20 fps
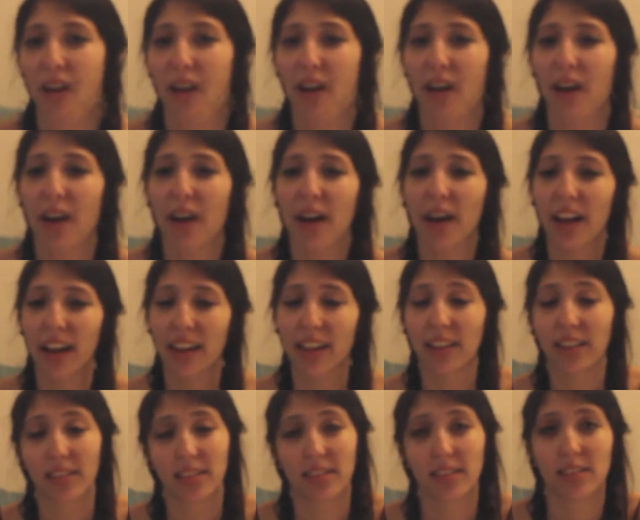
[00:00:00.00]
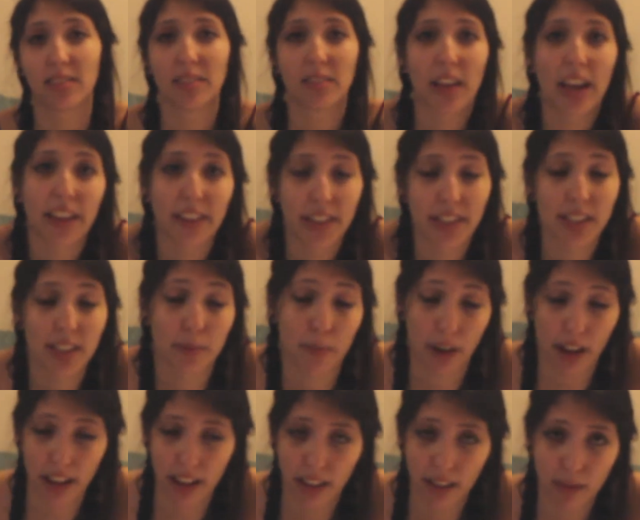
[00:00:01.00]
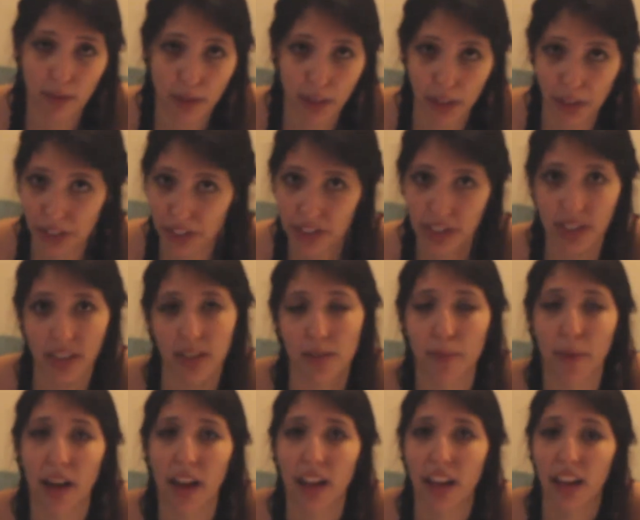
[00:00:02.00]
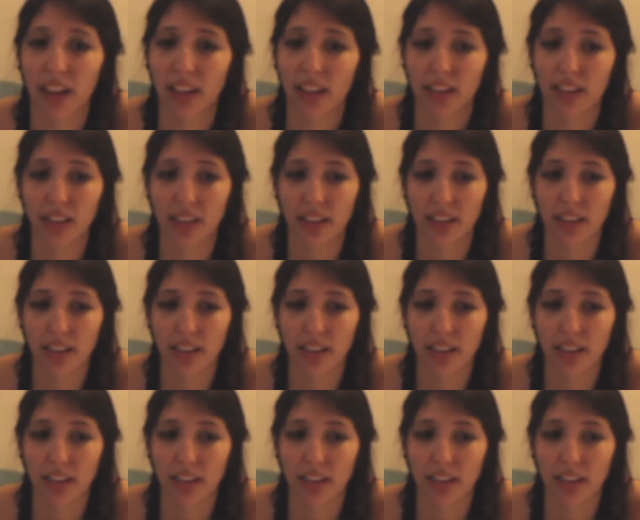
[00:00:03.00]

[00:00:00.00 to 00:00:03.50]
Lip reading: At least in my field, in my